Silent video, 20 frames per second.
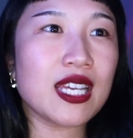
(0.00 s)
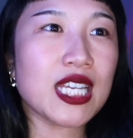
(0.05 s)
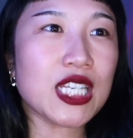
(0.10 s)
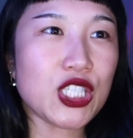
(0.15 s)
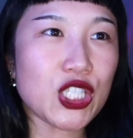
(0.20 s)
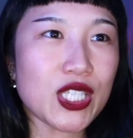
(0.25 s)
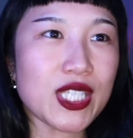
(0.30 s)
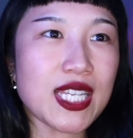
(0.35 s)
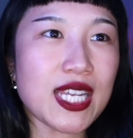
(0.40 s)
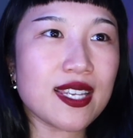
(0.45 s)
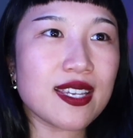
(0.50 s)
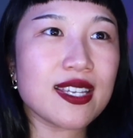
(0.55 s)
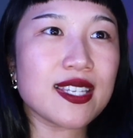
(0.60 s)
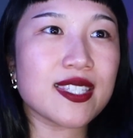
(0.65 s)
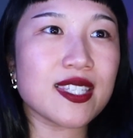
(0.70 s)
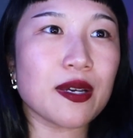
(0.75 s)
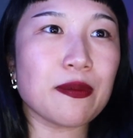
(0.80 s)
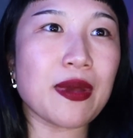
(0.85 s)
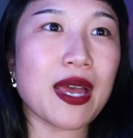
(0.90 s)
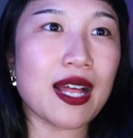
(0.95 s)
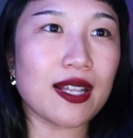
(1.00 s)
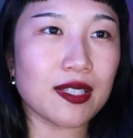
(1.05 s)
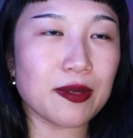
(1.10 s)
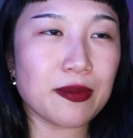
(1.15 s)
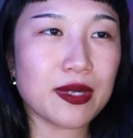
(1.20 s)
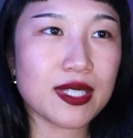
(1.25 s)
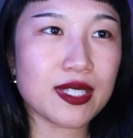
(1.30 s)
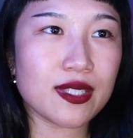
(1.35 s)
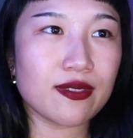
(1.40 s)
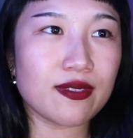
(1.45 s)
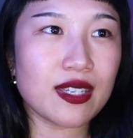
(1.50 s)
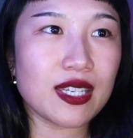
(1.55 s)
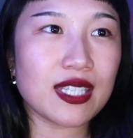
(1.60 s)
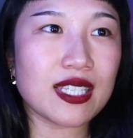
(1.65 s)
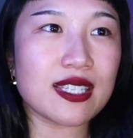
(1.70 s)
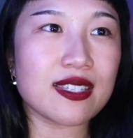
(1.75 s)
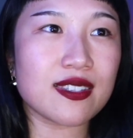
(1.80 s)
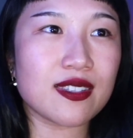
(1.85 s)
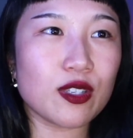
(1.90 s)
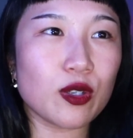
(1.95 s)
just taking some elements of it
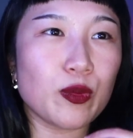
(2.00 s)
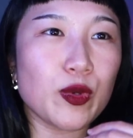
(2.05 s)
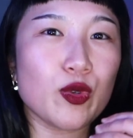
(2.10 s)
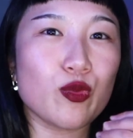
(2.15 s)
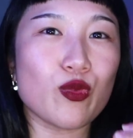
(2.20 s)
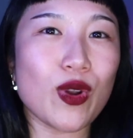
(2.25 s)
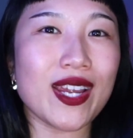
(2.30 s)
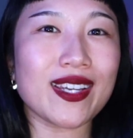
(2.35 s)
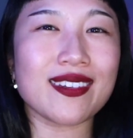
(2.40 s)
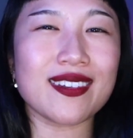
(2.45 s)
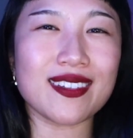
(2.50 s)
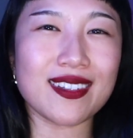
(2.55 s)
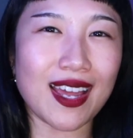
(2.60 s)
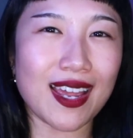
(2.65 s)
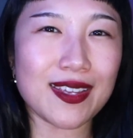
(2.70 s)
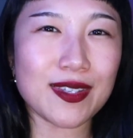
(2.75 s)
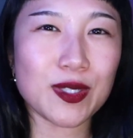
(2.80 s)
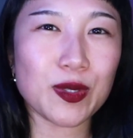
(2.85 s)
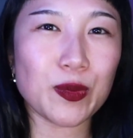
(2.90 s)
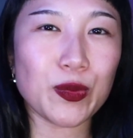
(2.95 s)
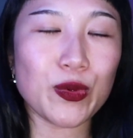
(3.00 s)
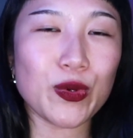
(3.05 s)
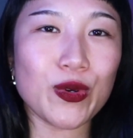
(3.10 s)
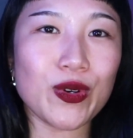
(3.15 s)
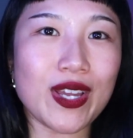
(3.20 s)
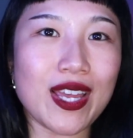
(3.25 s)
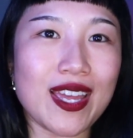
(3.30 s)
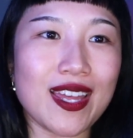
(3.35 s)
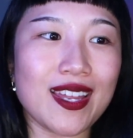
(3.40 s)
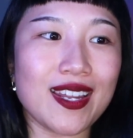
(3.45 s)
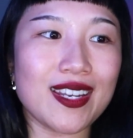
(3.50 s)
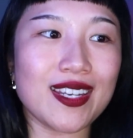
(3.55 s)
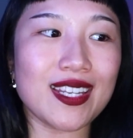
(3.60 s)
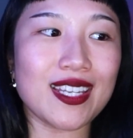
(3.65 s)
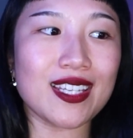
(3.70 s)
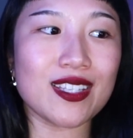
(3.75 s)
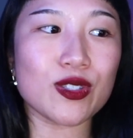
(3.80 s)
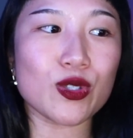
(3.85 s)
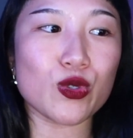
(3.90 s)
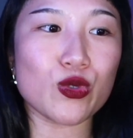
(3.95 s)
can still be recognizable and
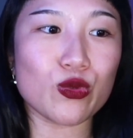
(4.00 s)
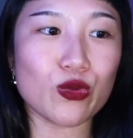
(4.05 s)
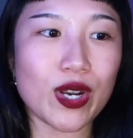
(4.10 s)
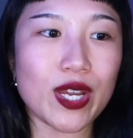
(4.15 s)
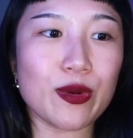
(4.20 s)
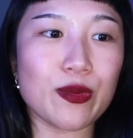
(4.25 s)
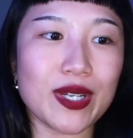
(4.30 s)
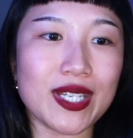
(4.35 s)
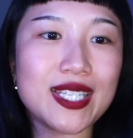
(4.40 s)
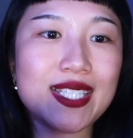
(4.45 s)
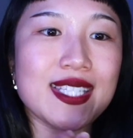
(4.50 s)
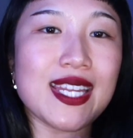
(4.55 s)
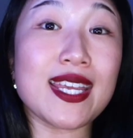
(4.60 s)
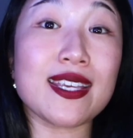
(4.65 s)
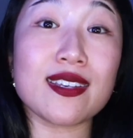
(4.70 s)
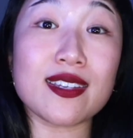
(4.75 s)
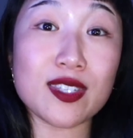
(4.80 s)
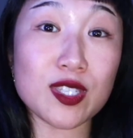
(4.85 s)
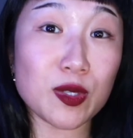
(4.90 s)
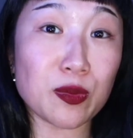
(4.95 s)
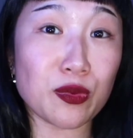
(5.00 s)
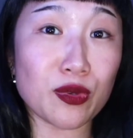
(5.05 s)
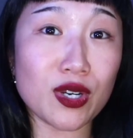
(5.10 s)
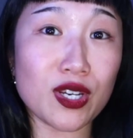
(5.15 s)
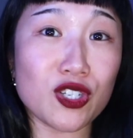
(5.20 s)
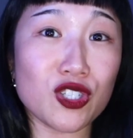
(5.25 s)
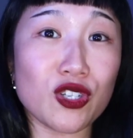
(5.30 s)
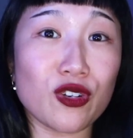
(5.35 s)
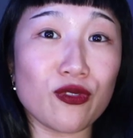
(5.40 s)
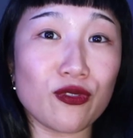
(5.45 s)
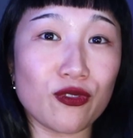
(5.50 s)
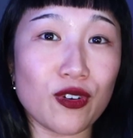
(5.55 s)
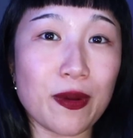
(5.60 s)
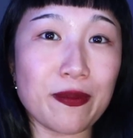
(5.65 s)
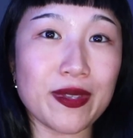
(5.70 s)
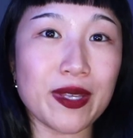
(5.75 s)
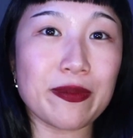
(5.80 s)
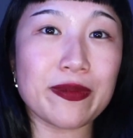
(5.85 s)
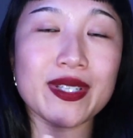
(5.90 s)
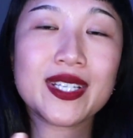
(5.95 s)
is a great way to take inspiration
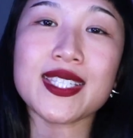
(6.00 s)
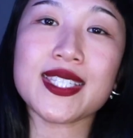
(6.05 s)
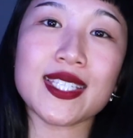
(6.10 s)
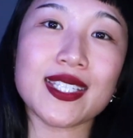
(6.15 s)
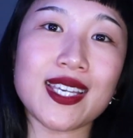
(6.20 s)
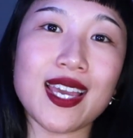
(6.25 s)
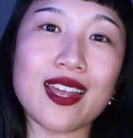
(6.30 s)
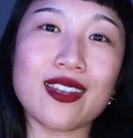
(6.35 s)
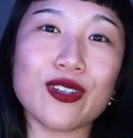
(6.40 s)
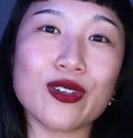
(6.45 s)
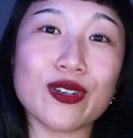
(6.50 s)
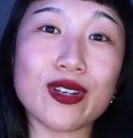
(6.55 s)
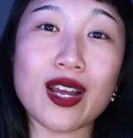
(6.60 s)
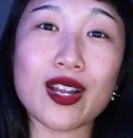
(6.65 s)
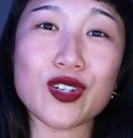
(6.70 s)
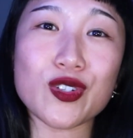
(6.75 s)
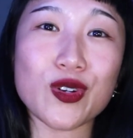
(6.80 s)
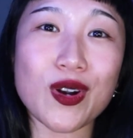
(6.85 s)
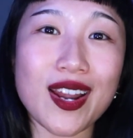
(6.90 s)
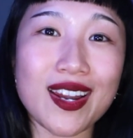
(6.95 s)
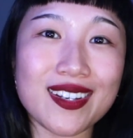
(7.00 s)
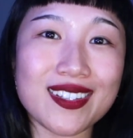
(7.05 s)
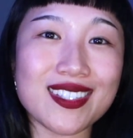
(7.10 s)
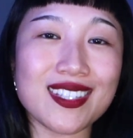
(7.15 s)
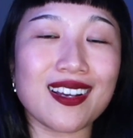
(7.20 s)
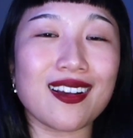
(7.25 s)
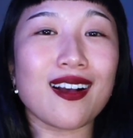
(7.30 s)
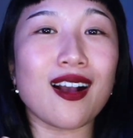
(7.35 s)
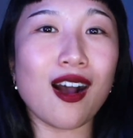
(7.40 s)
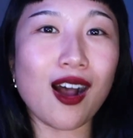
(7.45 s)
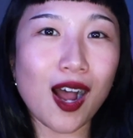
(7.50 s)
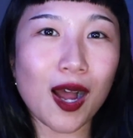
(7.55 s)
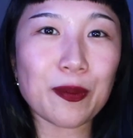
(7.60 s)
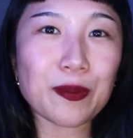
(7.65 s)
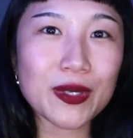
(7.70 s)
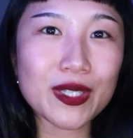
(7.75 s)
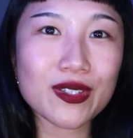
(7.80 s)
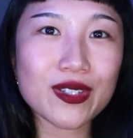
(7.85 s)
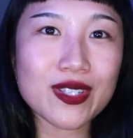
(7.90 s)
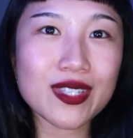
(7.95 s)
from them. Because again, you're not trying to
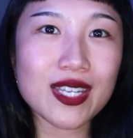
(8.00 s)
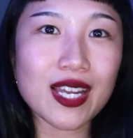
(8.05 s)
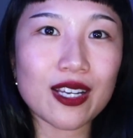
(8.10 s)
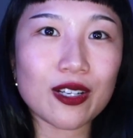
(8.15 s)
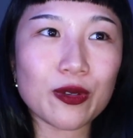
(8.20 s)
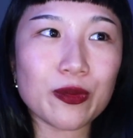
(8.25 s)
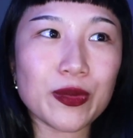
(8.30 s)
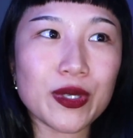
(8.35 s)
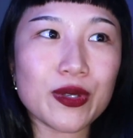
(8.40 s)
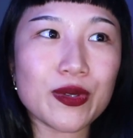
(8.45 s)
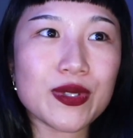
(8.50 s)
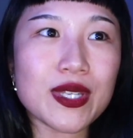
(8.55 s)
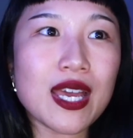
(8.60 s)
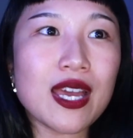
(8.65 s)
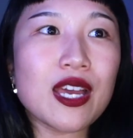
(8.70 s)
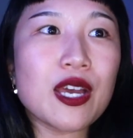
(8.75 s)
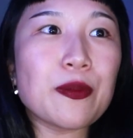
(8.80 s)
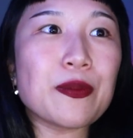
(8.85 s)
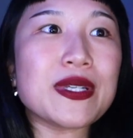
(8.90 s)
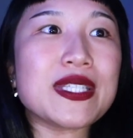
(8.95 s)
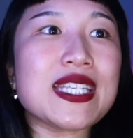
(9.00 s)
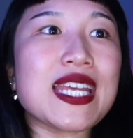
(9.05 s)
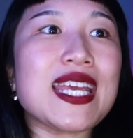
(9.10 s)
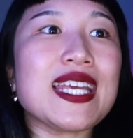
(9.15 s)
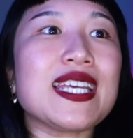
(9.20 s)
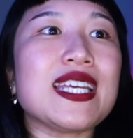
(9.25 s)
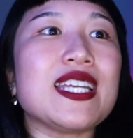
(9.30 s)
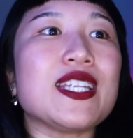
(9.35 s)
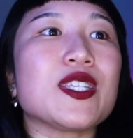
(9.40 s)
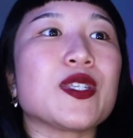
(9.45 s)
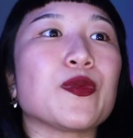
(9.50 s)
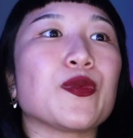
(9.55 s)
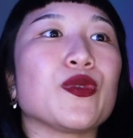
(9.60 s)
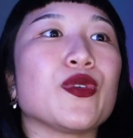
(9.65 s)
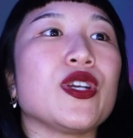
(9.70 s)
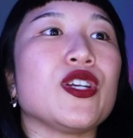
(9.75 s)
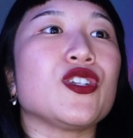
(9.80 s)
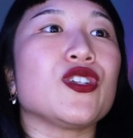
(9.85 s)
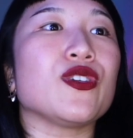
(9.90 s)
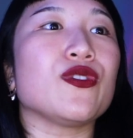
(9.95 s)
copy your style muse, but take
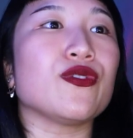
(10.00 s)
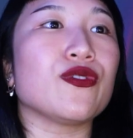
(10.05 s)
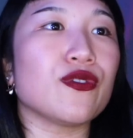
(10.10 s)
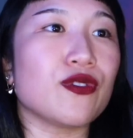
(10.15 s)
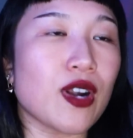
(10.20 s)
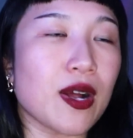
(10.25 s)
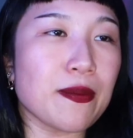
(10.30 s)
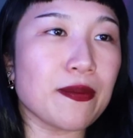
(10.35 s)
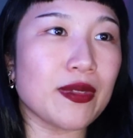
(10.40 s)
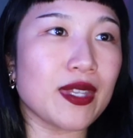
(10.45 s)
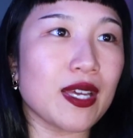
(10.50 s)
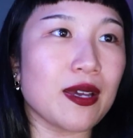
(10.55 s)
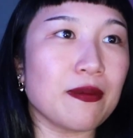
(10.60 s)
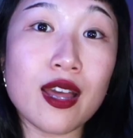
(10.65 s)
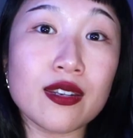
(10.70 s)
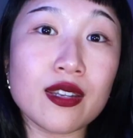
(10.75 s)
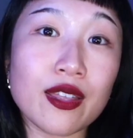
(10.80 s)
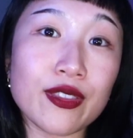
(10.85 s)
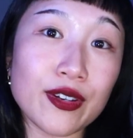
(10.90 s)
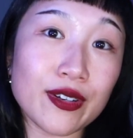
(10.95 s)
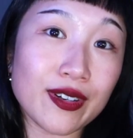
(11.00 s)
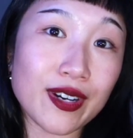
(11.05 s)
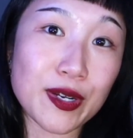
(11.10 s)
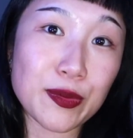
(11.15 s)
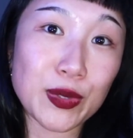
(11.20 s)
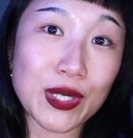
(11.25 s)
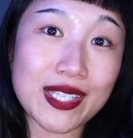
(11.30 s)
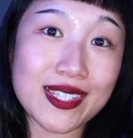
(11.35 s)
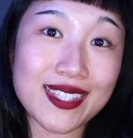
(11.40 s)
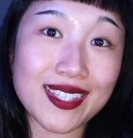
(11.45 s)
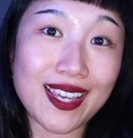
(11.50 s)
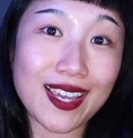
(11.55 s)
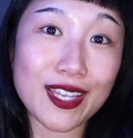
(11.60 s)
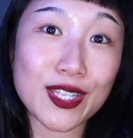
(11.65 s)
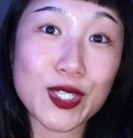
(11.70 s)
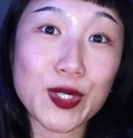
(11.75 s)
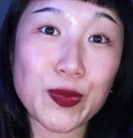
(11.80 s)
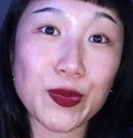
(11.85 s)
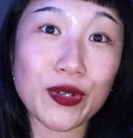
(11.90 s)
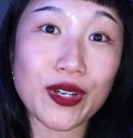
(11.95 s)
inspiration from them. Another great place to get
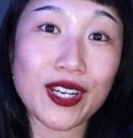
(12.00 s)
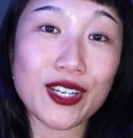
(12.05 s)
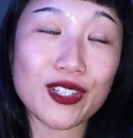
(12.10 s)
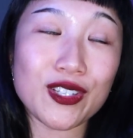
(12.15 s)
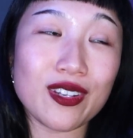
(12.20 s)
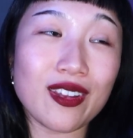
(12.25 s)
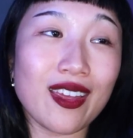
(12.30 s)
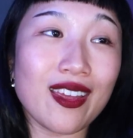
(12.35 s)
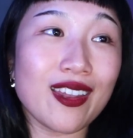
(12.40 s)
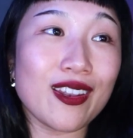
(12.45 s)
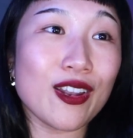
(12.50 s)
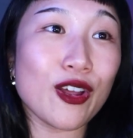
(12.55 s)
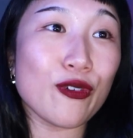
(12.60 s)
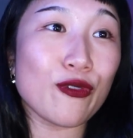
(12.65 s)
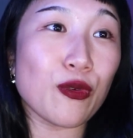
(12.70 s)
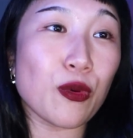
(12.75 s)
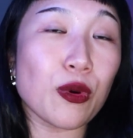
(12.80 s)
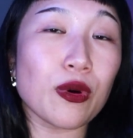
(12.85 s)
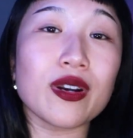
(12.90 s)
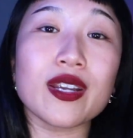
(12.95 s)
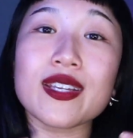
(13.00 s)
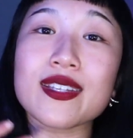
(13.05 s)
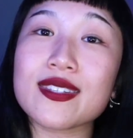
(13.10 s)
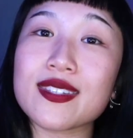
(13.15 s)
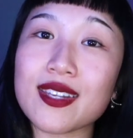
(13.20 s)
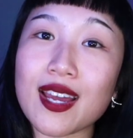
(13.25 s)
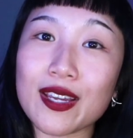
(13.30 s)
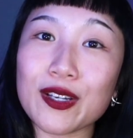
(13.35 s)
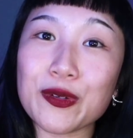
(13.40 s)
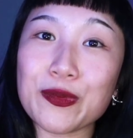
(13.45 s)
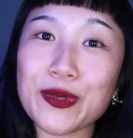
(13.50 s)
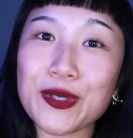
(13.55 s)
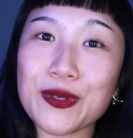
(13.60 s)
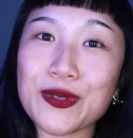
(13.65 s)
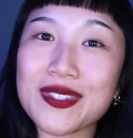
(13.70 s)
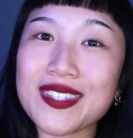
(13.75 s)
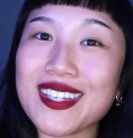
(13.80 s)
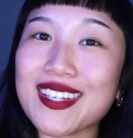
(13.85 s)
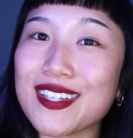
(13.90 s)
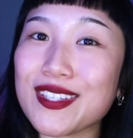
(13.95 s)
inspiration for a style
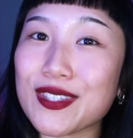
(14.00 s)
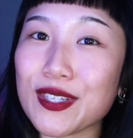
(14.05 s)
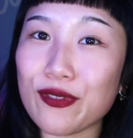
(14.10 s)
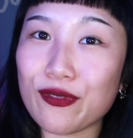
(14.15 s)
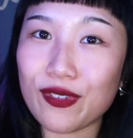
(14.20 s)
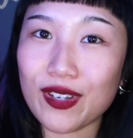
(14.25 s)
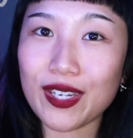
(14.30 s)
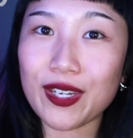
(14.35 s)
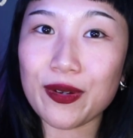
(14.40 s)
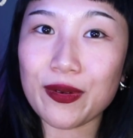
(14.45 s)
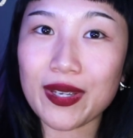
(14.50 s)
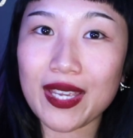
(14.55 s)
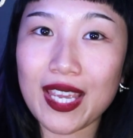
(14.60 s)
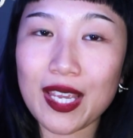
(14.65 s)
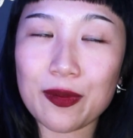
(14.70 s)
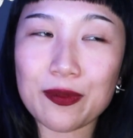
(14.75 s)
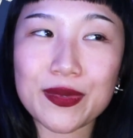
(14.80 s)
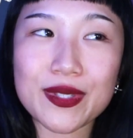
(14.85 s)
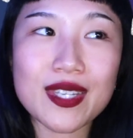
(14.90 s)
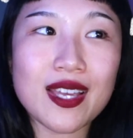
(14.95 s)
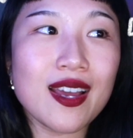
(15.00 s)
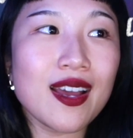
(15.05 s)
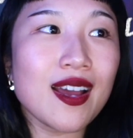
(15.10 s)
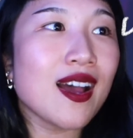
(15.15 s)
muse is video games.